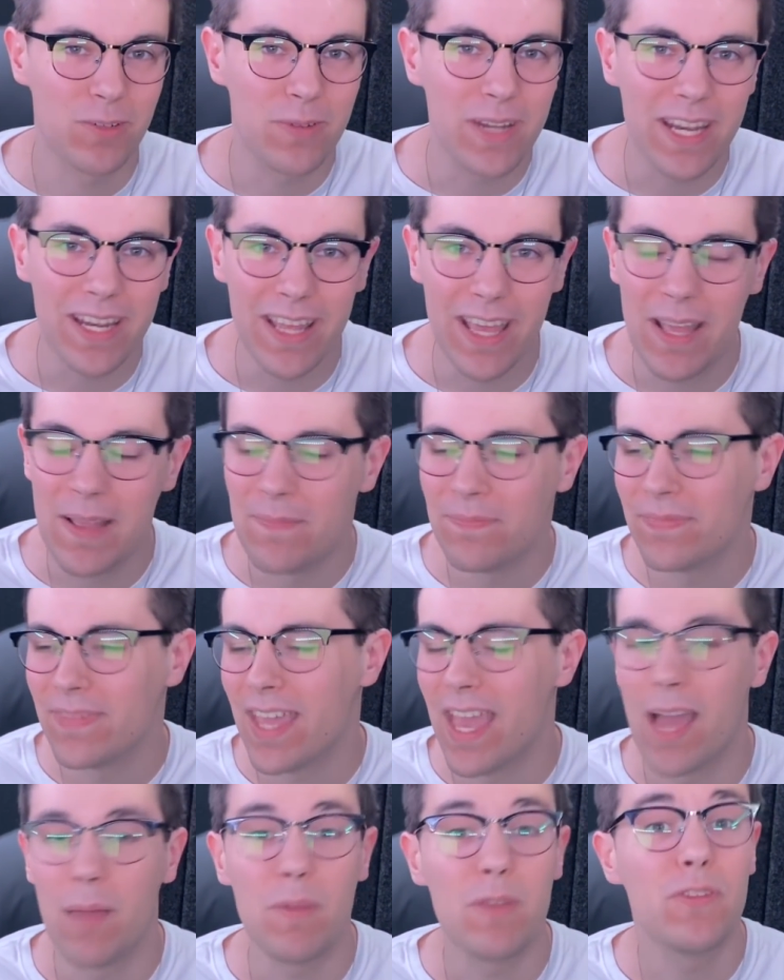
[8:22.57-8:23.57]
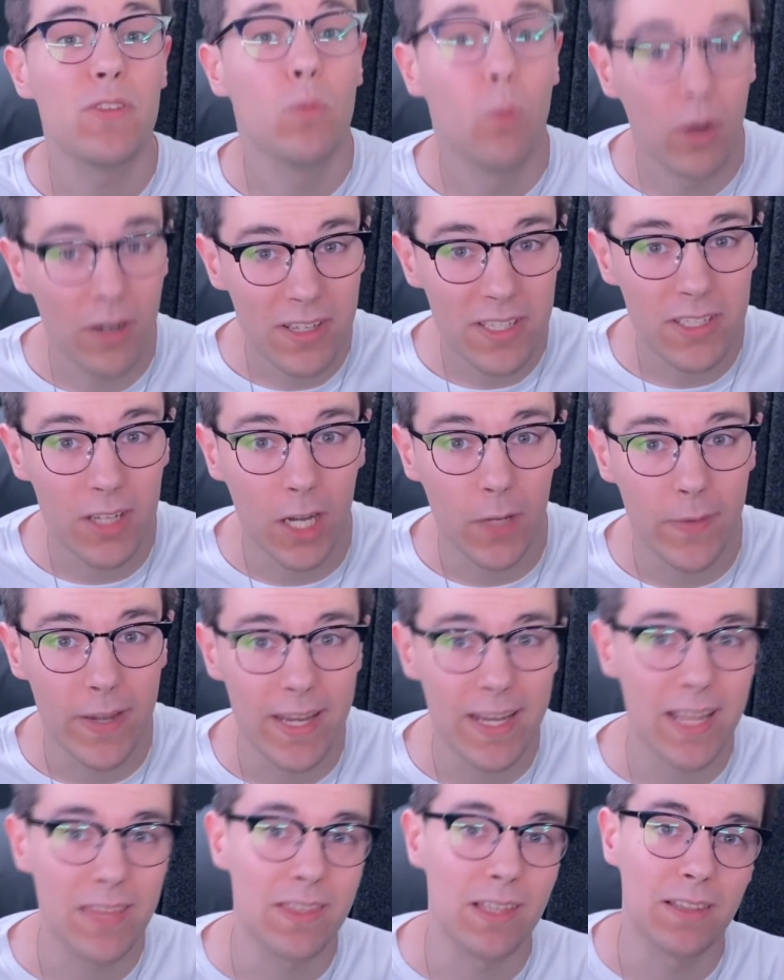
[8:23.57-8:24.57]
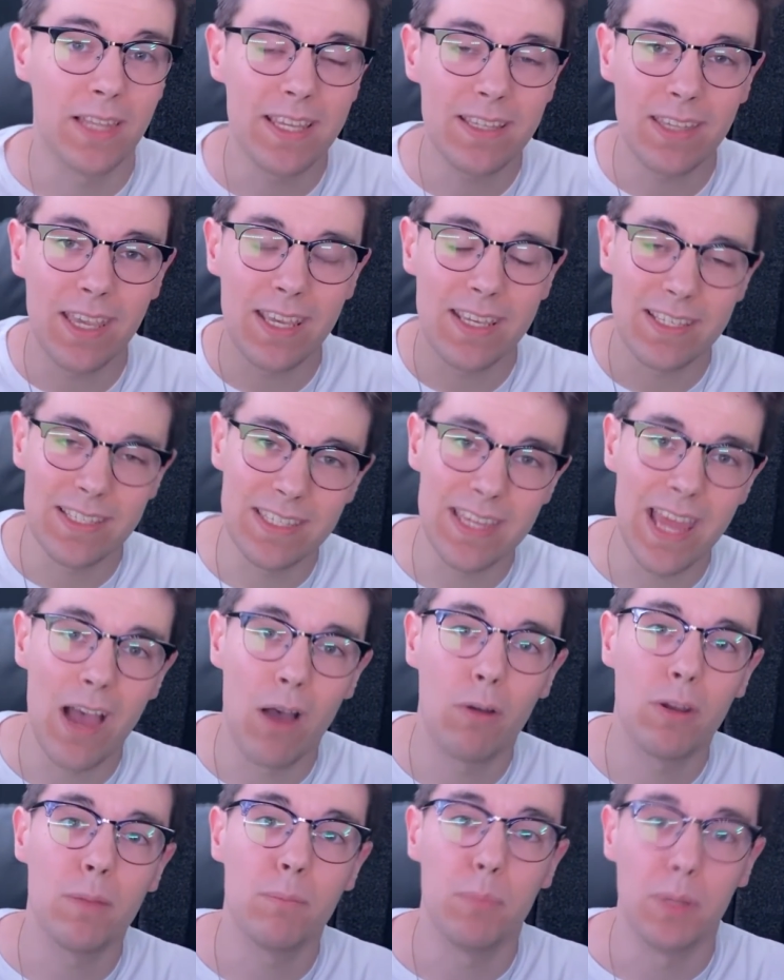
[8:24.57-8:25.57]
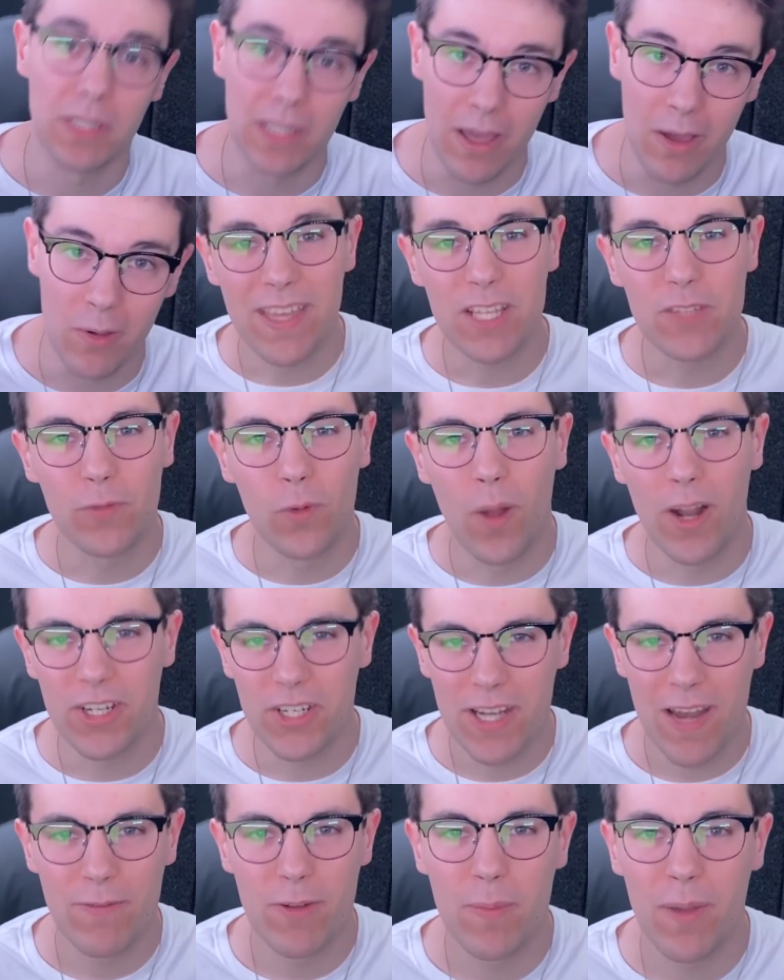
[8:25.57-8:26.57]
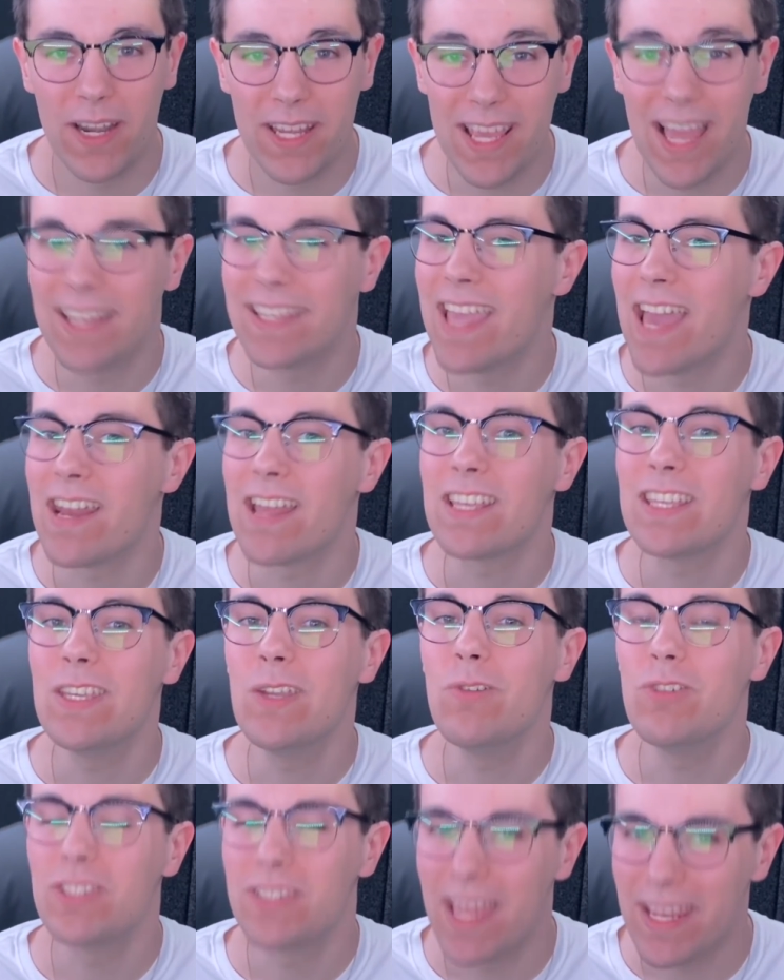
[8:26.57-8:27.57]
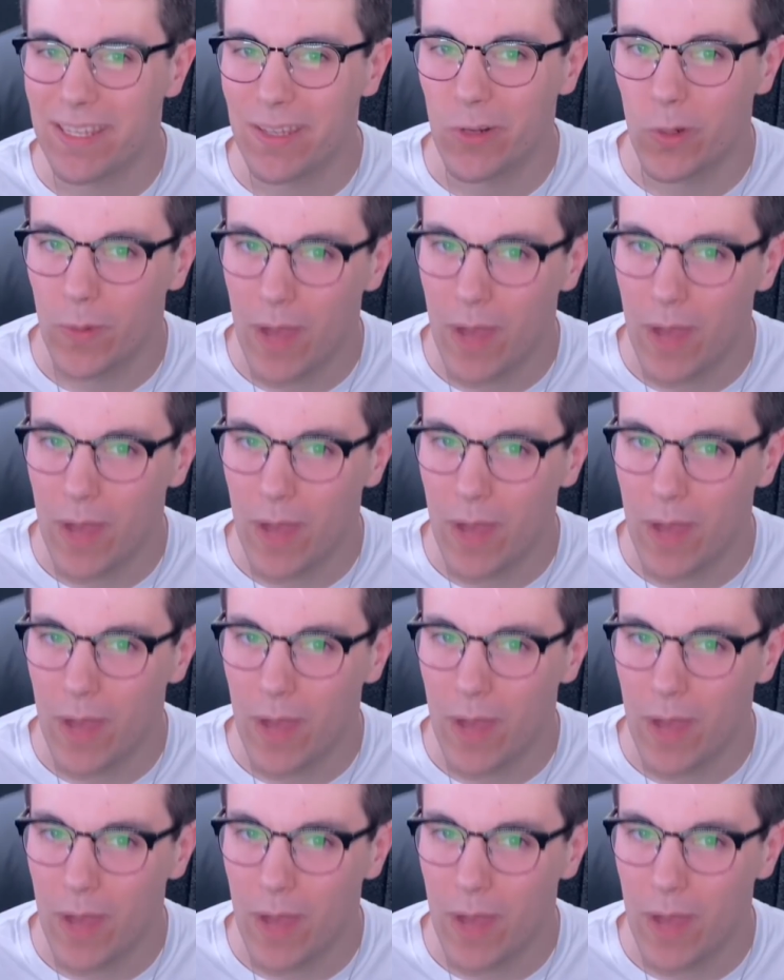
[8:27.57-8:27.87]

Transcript: read it. If you want to start reading it, the link is down below. Thanks for watching, everybody. Again, a huge thank you to